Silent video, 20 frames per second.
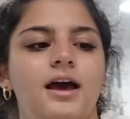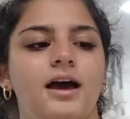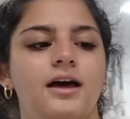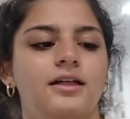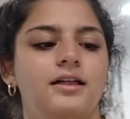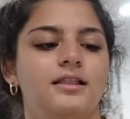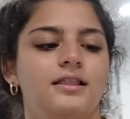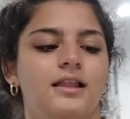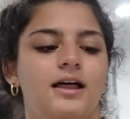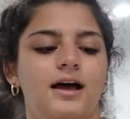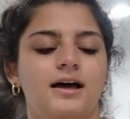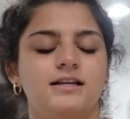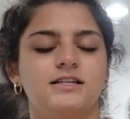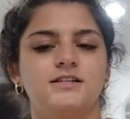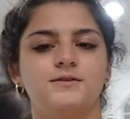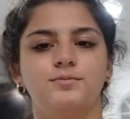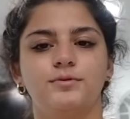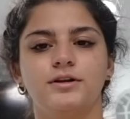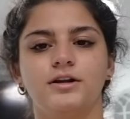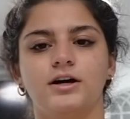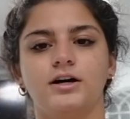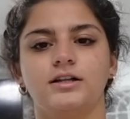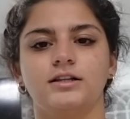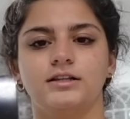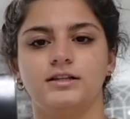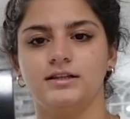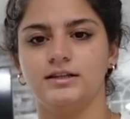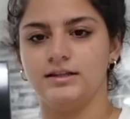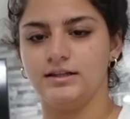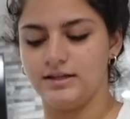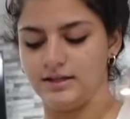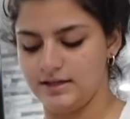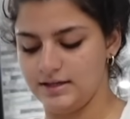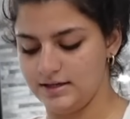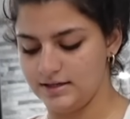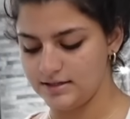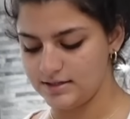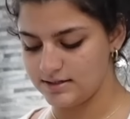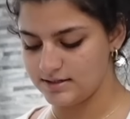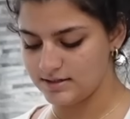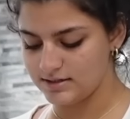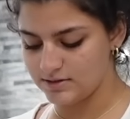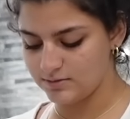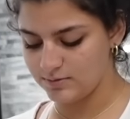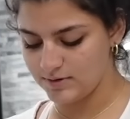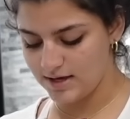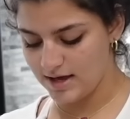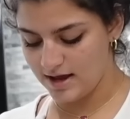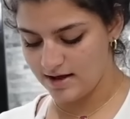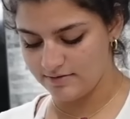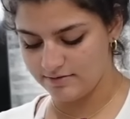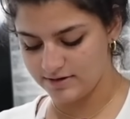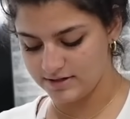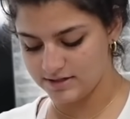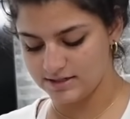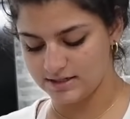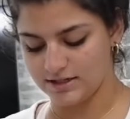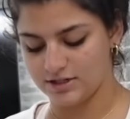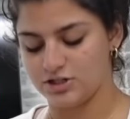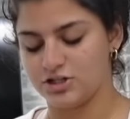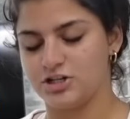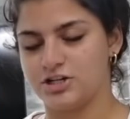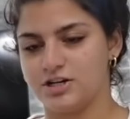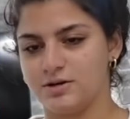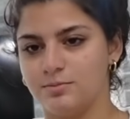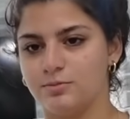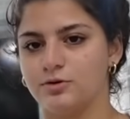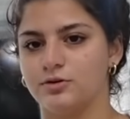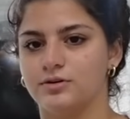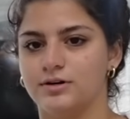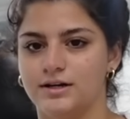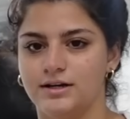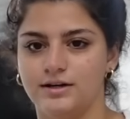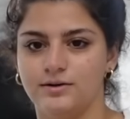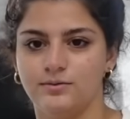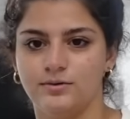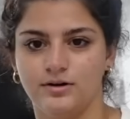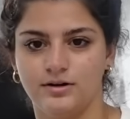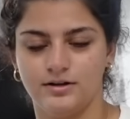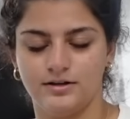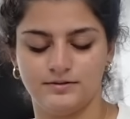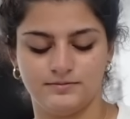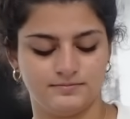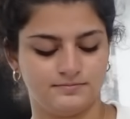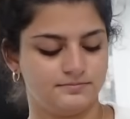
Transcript: And last but not least, we have this like shimmery one.